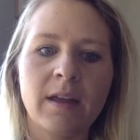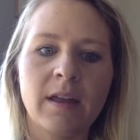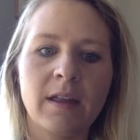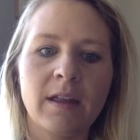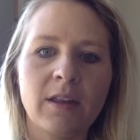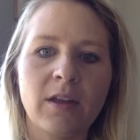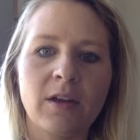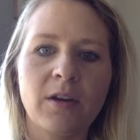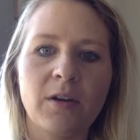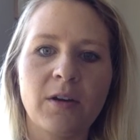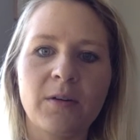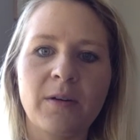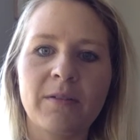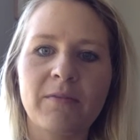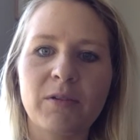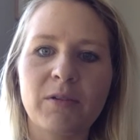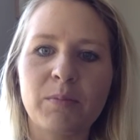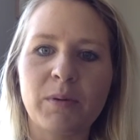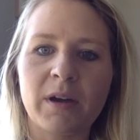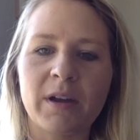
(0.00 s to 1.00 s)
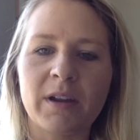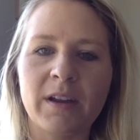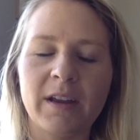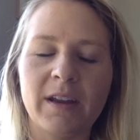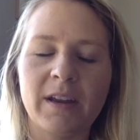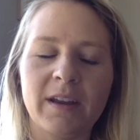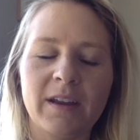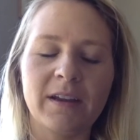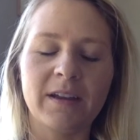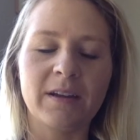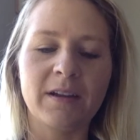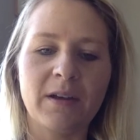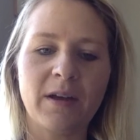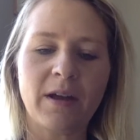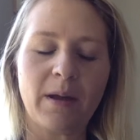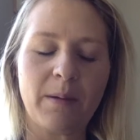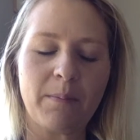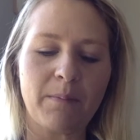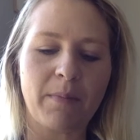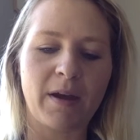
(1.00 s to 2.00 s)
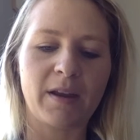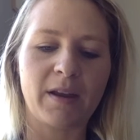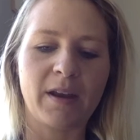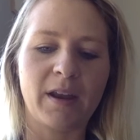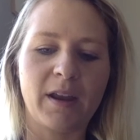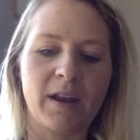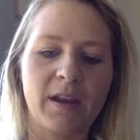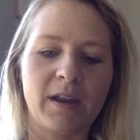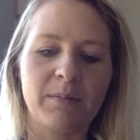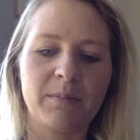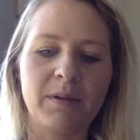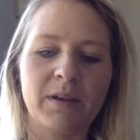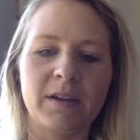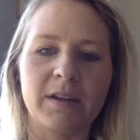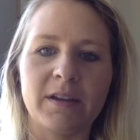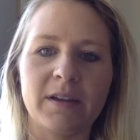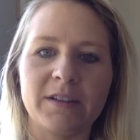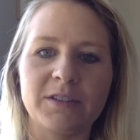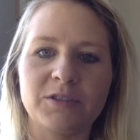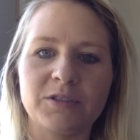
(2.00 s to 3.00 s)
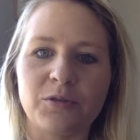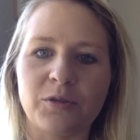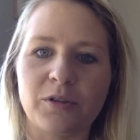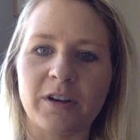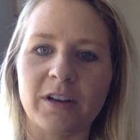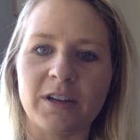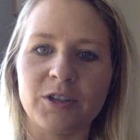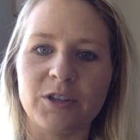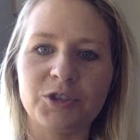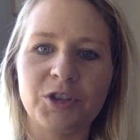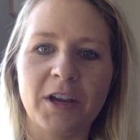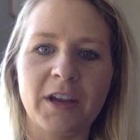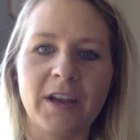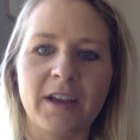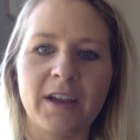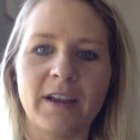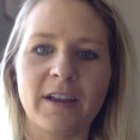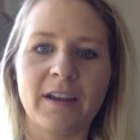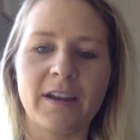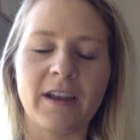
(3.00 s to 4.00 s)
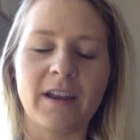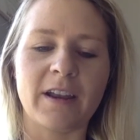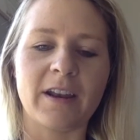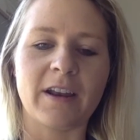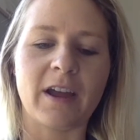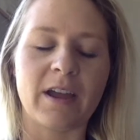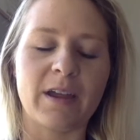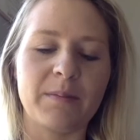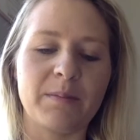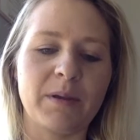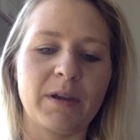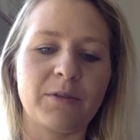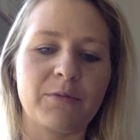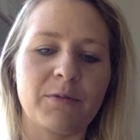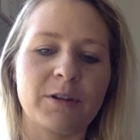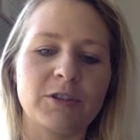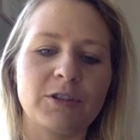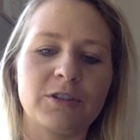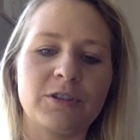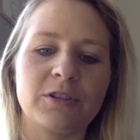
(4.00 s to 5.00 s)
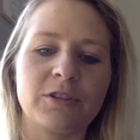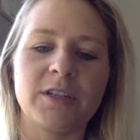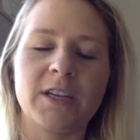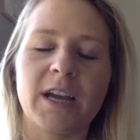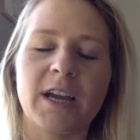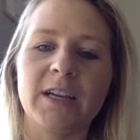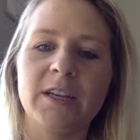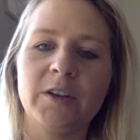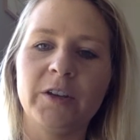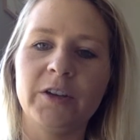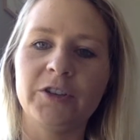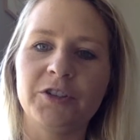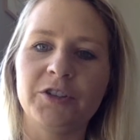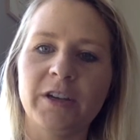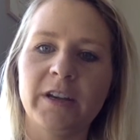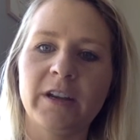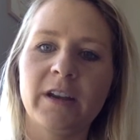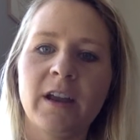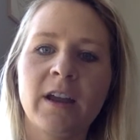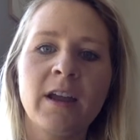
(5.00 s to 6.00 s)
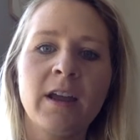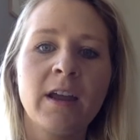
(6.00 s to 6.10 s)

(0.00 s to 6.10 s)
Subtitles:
Hello, everybody. My name is Jordan Chen, and I'm a registered dietitian